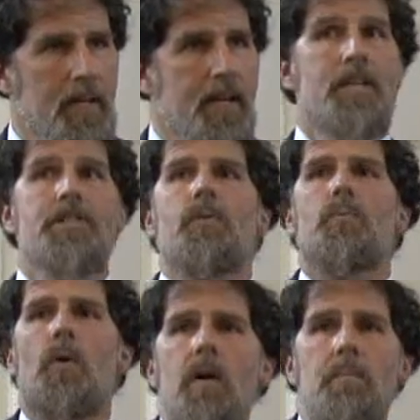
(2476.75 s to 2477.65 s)
He's our
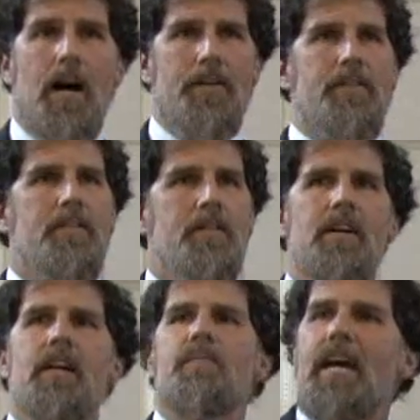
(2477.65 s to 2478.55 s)
role model,
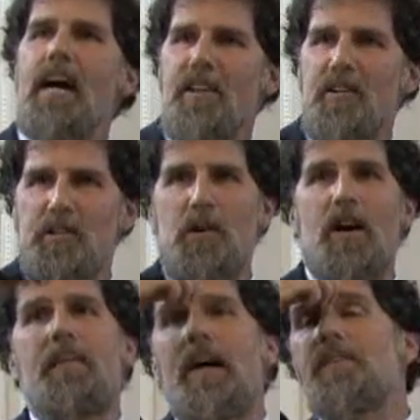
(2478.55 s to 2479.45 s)
and if we had a song
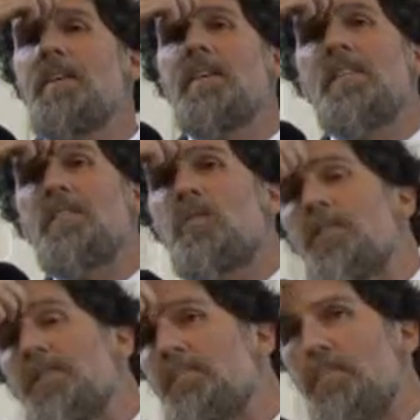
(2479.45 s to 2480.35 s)
about
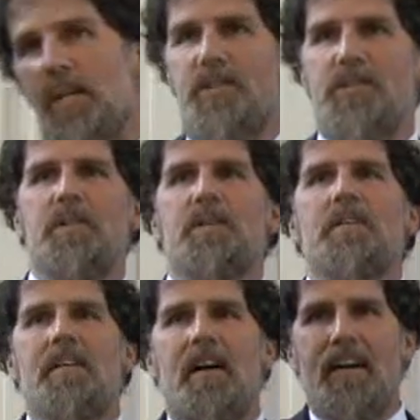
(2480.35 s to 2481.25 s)
crossing the bridge,
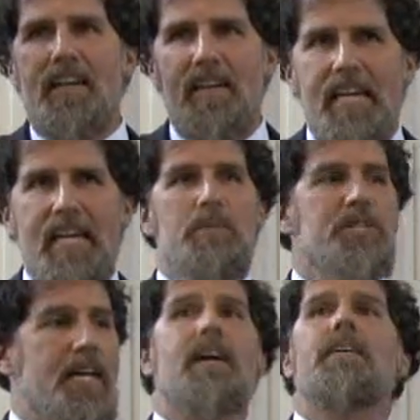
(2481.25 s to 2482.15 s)
he was
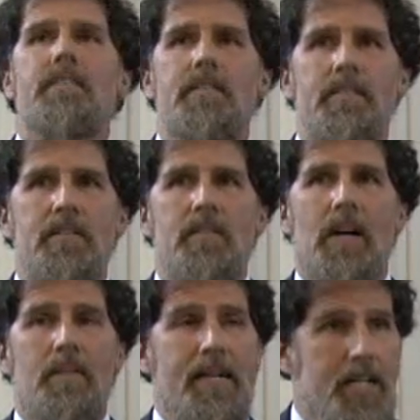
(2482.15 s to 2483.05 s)
there,
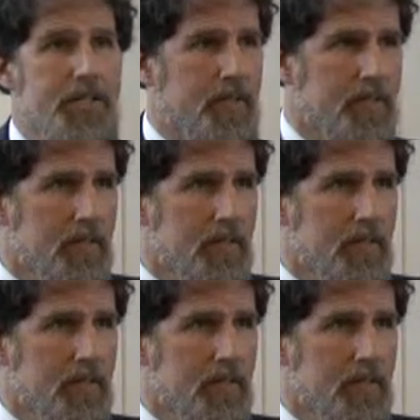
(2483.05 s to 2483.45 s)
Rabbi Heschel.